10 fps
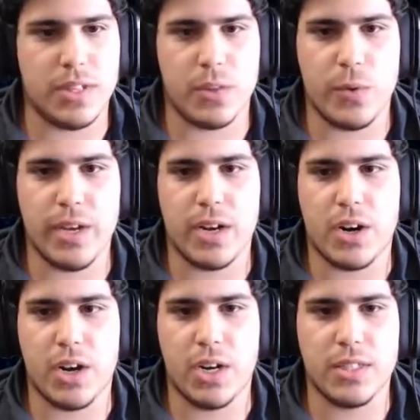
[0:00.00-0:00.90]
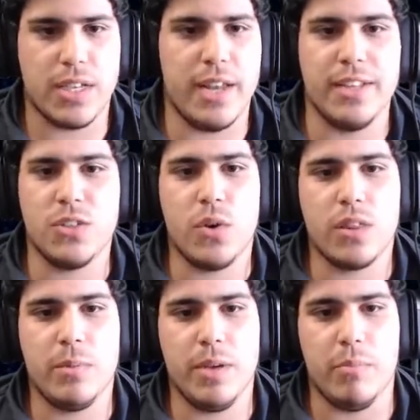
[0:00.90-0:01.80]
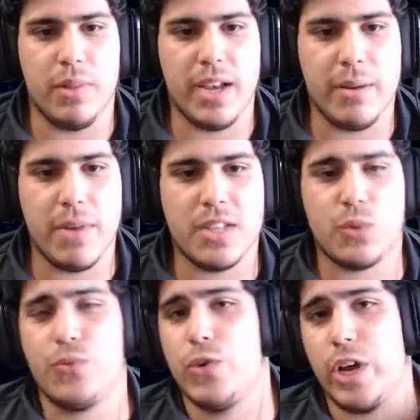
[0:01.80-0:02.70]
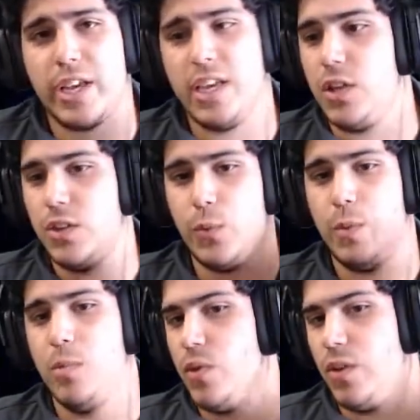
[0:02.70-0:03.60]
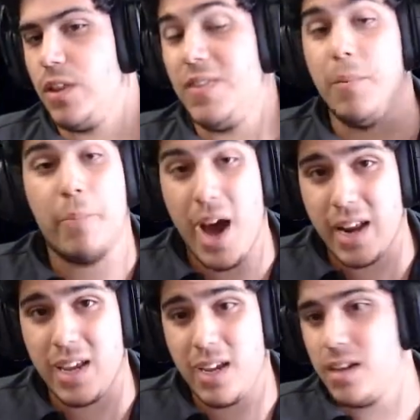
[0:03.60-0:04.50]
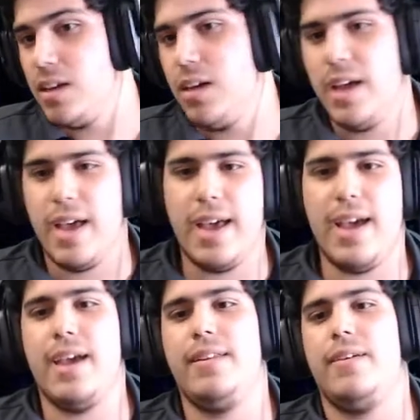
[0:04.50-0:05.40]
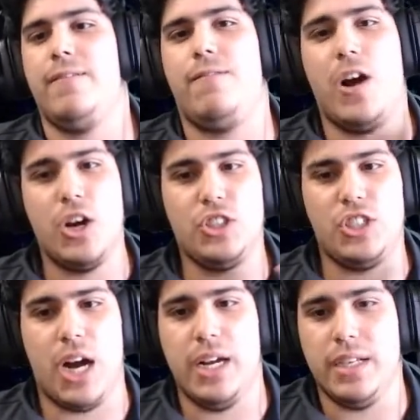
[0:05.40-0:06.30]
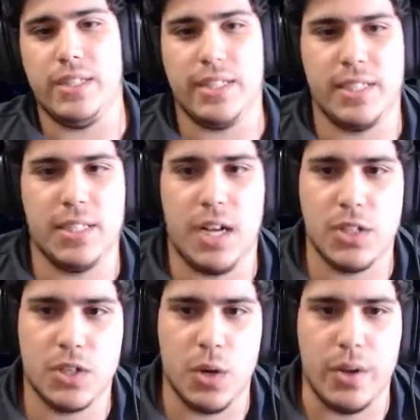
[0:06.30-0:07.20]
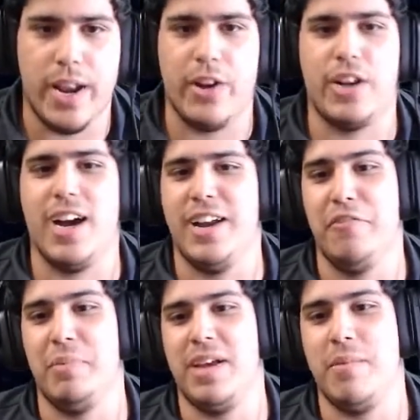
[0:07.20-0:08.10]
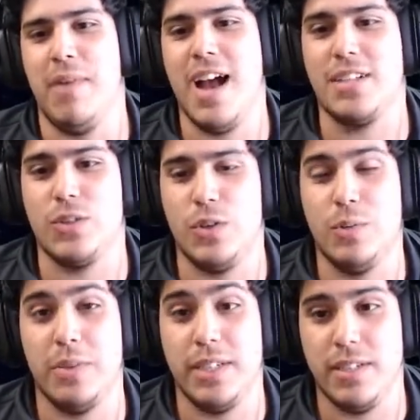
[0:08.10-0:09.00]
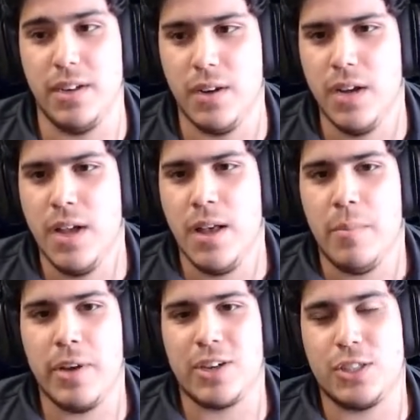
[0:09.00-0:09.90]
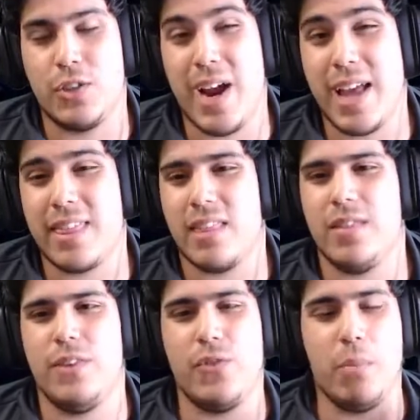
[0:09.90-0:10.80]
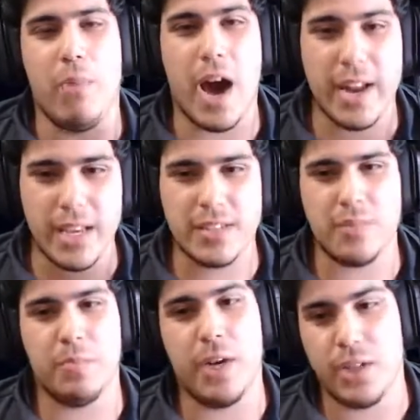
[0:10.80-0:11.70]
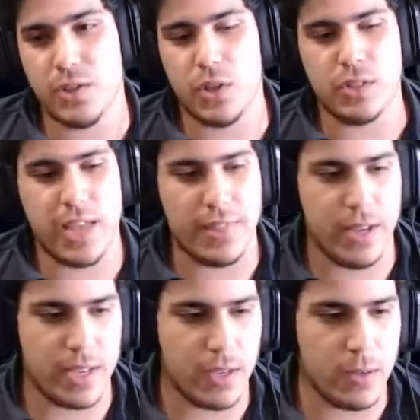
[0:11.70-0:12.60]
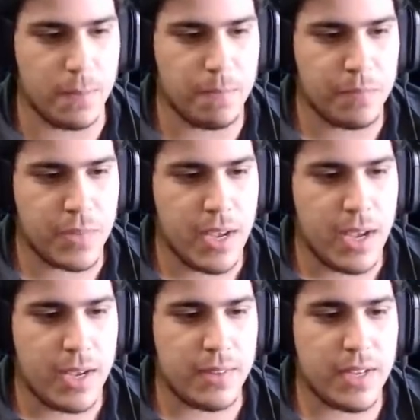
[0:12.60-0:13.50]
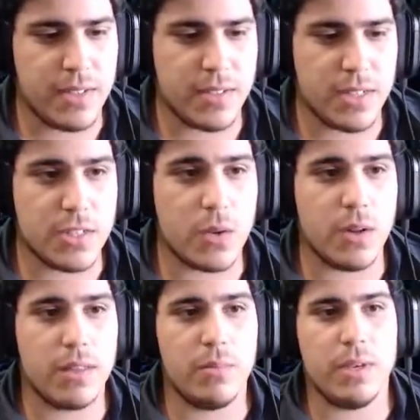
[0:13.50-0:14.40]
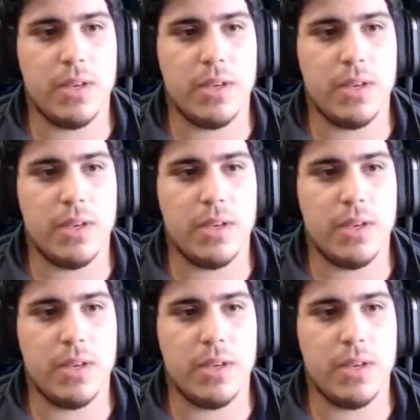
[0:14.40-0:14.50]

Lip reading: 3 cards, and it's going to be Blade Master for the heal, the removal, and the body, and Fire Giant, because also another kind of Blade Master, but bigger threat, different bodies, but you don't get the heal. And this is going to be